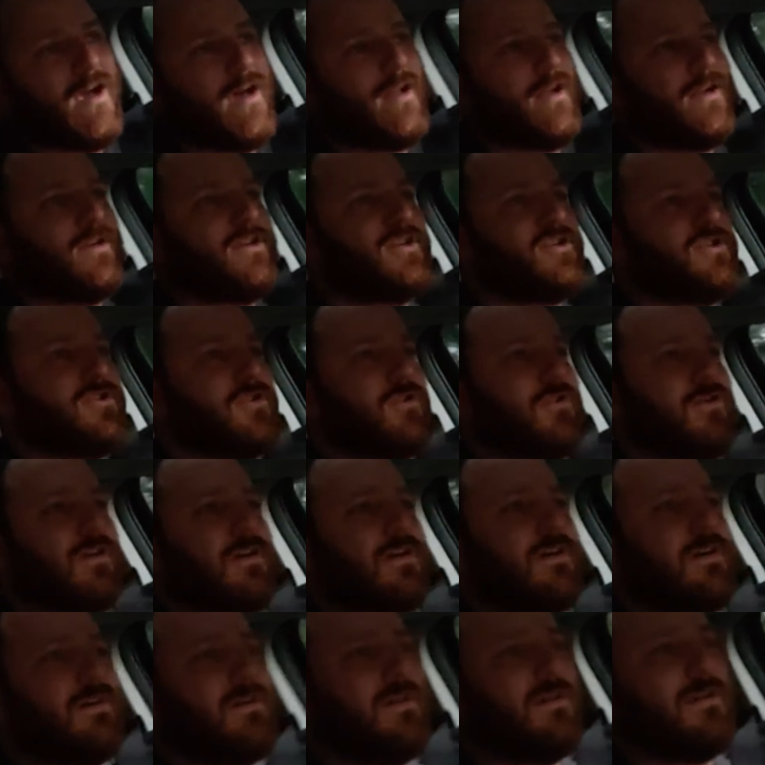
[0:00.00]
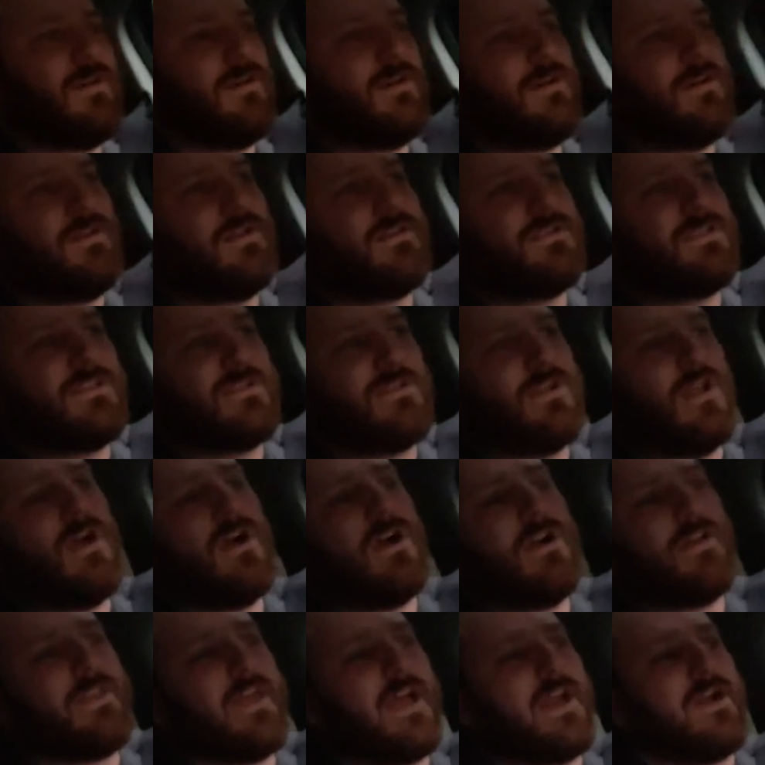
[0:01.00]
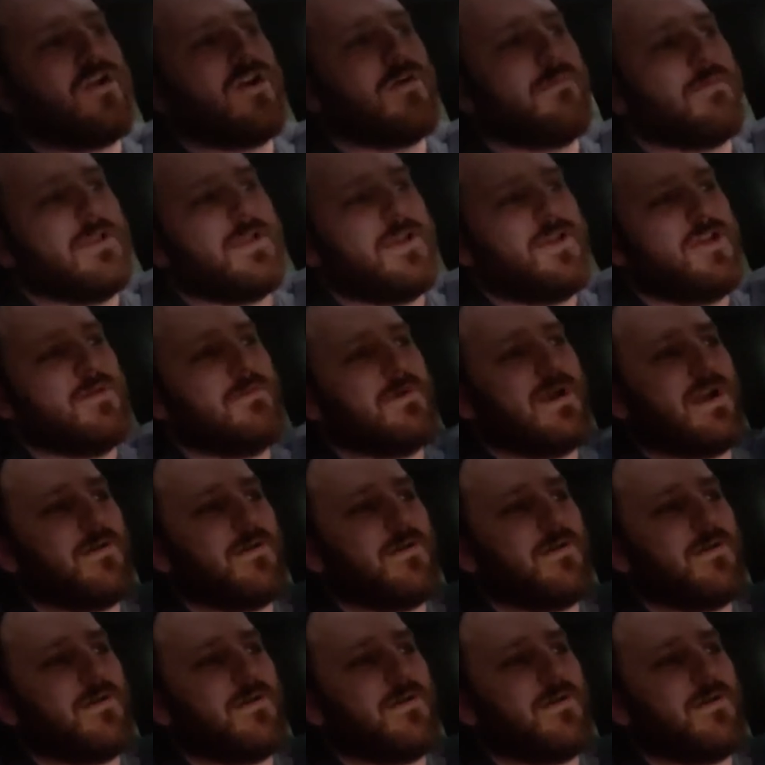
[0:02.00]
cut it short. This is longer than I normally do,